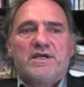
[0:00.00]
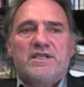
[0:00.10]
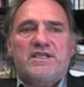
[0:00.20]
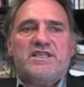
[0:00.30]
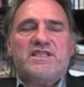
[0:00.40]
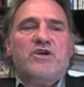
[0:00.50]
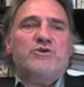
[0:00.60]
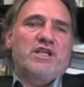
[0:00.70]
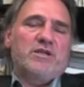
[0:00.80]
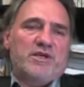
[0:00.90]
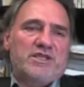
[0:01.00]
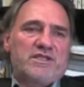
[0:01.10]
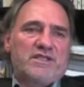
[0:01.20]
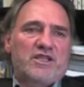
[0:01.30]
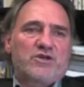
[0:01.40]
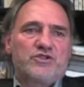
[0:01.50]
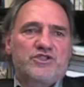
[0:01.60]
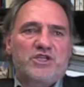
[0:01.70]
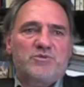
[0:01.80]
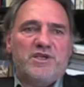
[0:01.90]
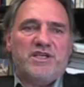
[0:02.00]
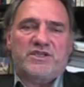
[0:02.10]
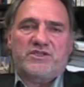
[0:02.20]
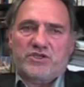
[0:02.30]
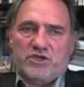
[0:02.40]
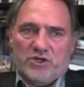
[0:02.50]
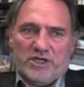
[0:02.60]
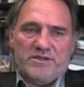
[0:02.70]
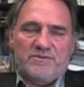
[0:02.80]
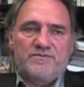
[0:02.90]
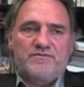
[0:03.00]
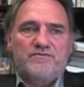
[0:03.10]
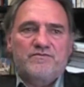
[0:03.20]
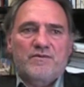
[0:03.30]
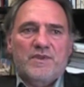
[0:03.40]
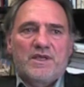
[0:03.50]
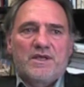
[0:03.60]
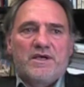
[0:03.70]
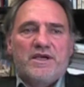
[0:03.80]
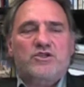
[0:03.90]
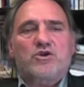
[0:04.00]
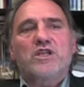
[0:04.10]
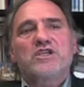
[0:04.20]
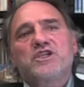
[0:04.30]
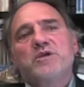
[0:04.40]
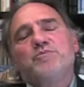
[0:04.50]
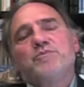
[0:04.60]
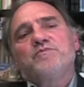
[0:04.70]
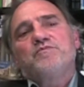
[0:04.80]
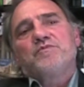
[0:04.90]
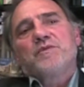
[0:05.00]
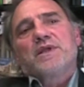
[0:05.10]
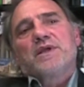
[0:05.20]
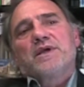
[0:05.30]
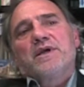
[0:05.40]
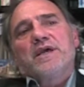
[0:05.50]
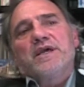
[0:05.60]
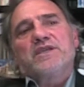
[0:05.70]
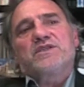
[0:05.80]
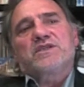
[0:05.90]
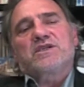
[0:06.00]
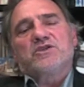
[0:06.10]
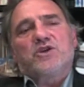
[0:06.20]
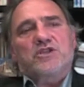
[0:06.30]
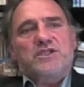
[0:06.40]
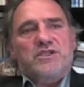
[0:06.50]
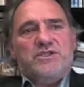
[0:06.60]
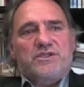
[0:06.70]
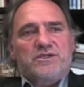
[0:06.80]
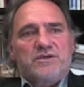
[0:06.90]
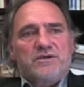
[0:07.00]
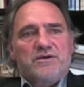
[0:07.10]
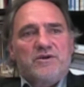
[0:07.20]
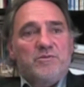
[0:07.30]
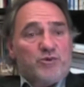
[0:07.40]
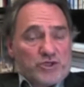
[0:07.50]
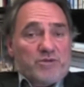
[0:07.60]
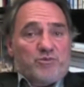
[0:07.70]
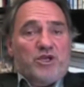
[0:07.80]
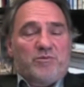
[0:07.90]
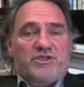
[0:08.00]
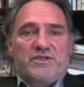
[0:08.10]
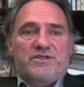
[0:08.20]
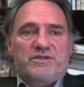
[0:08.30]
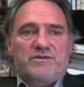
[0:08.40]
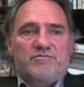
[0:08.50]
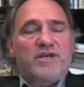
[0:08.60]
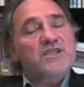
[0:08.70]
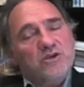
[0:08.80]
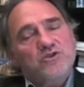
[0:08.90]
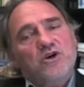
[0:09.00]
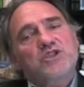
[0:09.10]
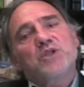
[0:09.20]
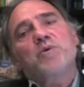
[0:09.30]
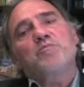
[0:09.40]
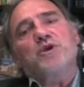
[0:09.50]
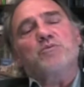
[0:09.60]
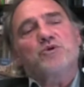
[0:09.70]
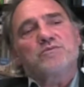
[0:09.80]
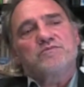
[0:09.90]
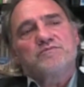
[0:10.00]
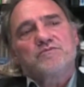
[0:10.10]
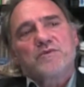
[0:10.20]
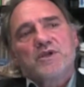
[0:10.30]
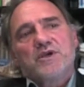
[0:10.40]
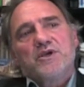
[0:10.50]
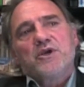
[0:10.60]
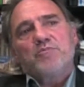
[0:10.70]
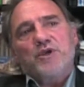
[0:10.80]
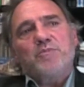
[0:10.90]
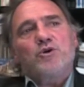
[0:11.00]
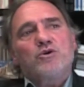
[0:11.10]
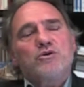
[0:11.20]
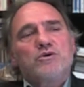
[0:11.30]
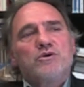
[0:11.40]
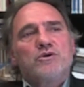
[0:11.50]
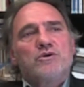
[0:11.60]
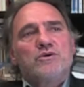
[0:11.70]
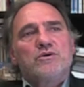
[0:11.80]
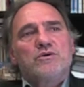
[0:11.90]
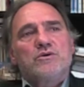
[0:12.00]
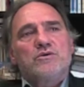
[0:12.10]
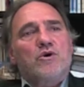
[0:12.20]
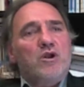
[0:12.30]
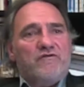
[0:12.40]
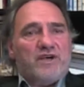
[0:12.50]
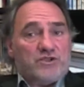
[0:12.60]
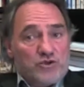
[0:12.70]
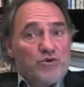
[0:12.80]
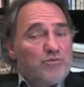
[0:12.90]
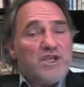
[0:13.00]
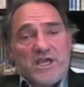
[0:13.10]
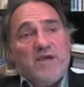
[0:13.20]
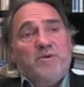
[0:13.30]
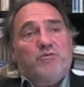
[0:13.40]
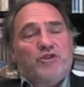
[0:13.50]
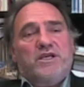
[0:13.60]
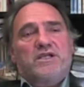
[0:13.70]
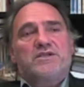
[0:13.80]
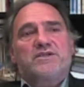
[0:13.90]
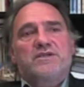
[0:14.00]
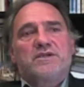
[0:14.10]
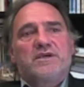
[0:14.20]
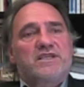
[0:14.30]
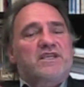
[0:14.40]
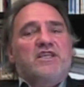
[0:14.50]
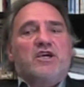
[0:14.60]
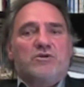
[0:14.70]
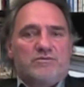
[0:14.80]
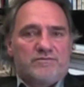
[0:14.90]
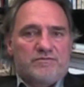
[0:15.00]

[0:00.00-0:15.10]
There's a second element that concerns me as a scholar. A scholarship is conducted on important premises, but it's conducted by people. People, all of us, you, me, everybody else, has an ego.